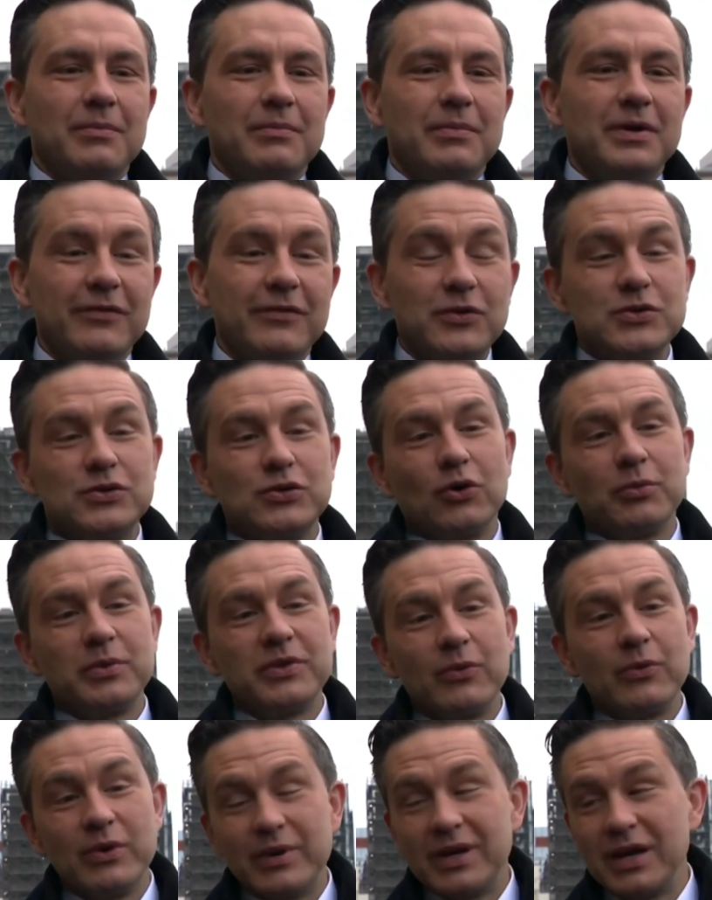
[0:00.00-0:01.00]
But if you told me
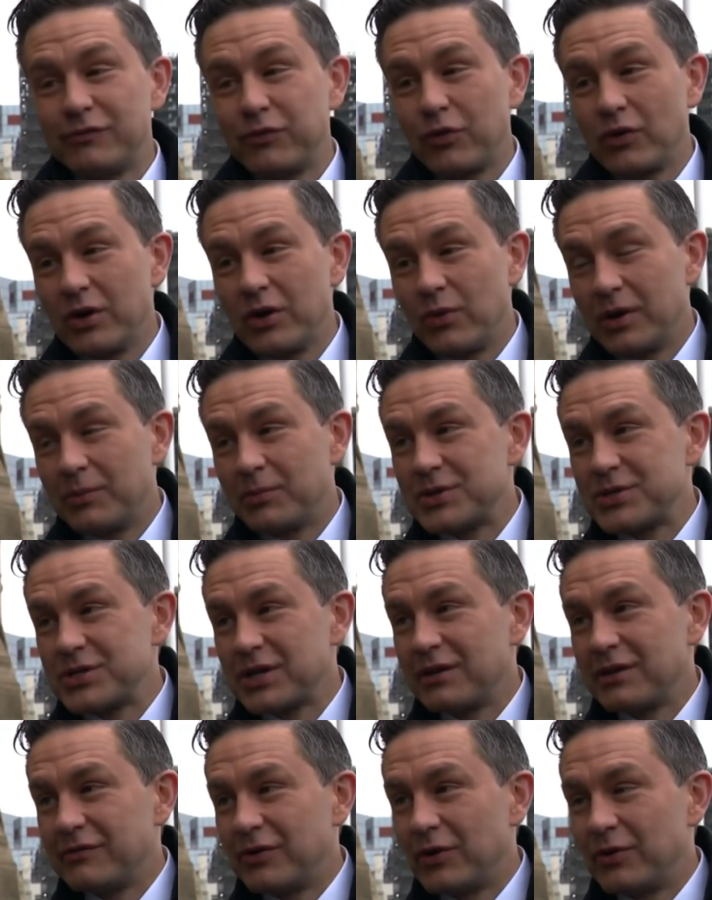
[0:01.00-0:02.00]
that we would get 41%
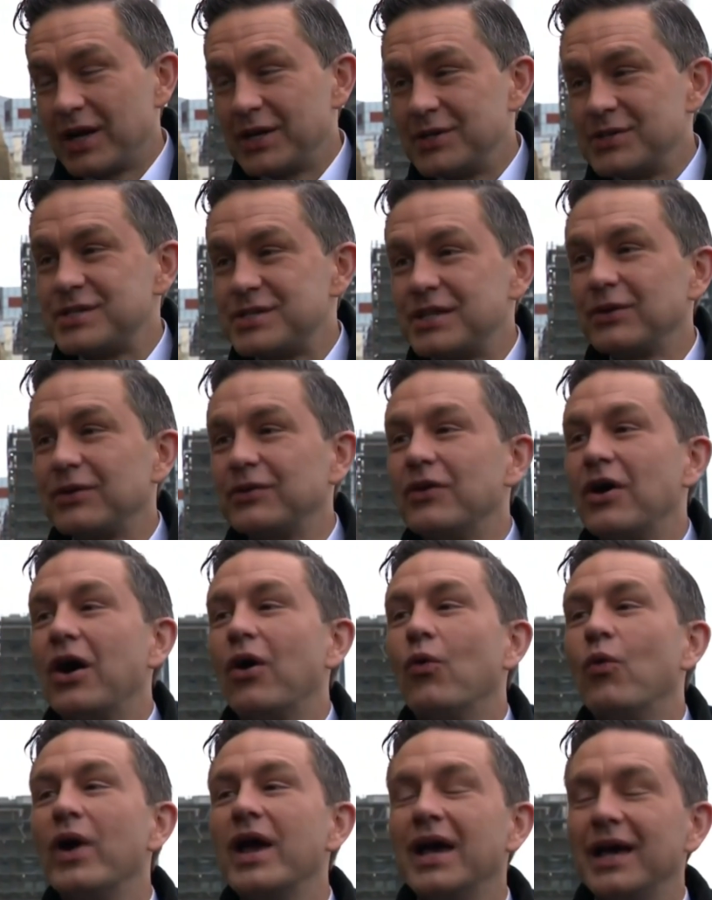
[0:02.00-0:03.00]
of the vote and still
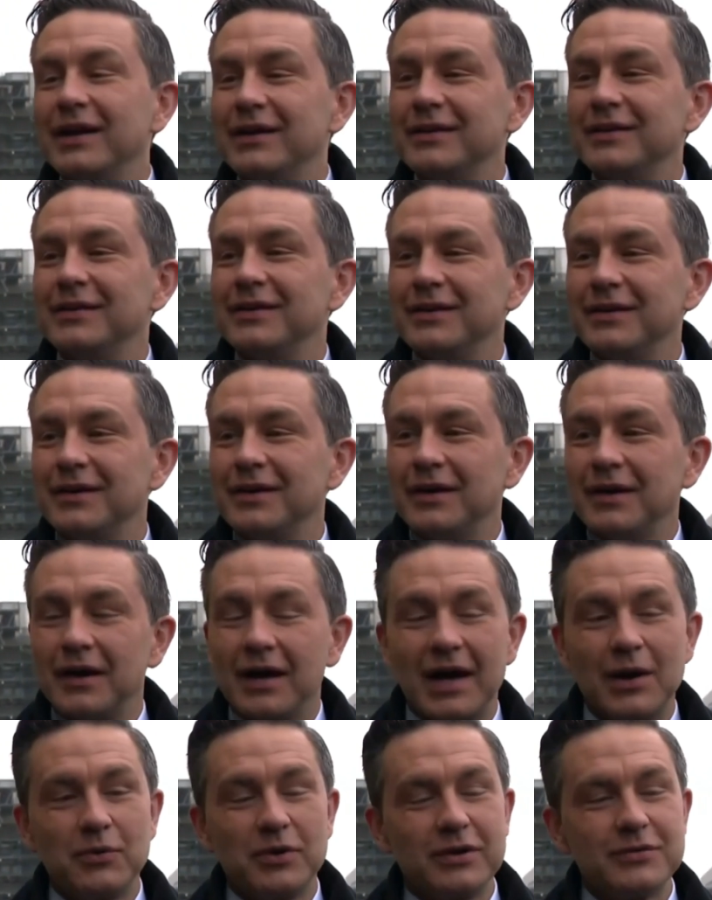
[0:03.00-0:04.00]
not win,
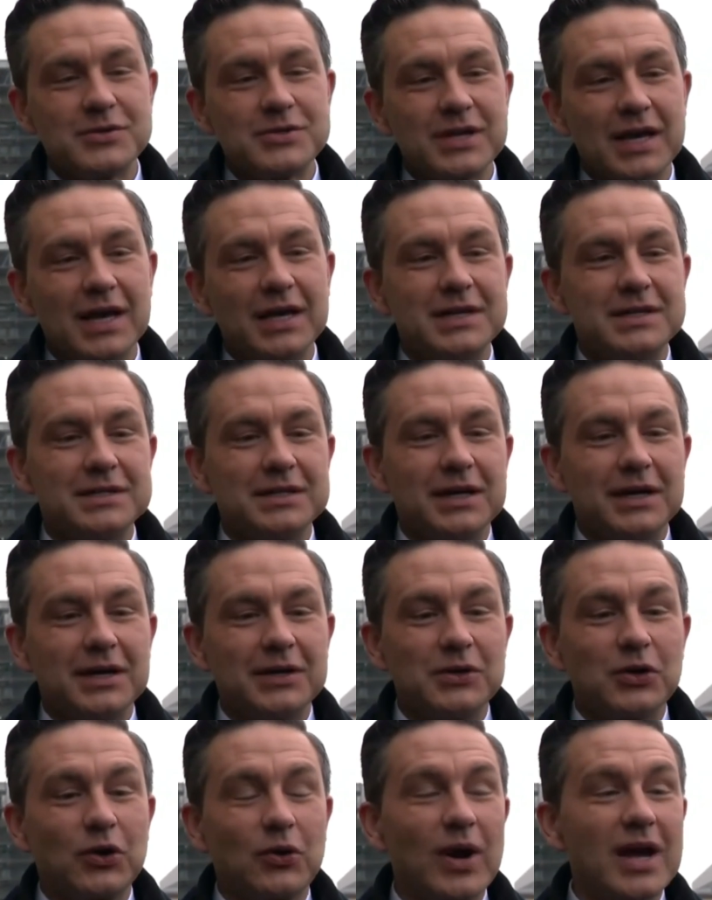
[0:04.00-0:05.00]
I would have said,
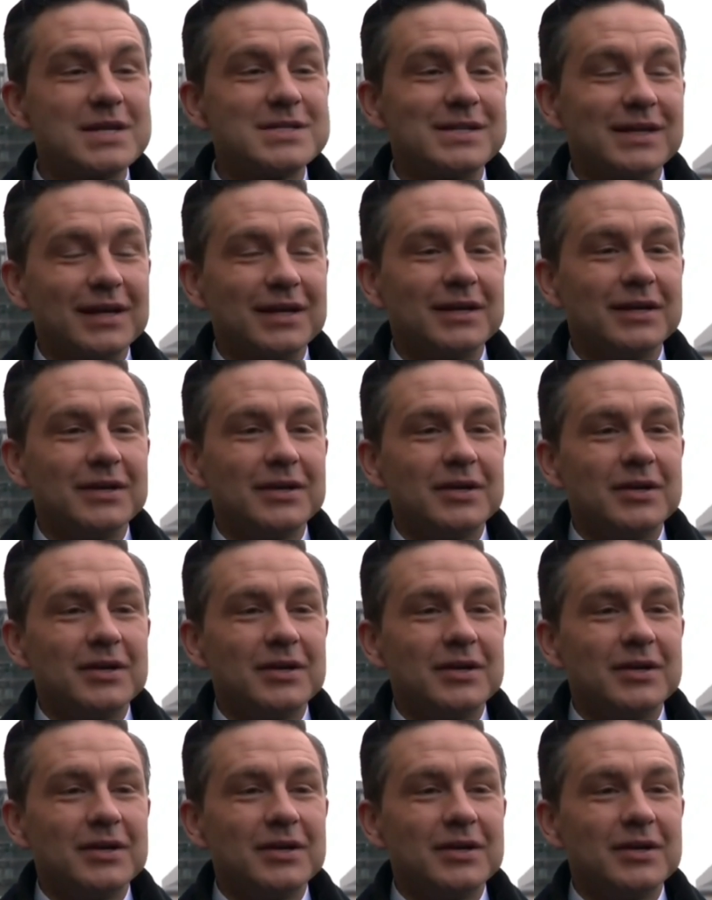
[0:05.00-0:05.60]
you're crazy.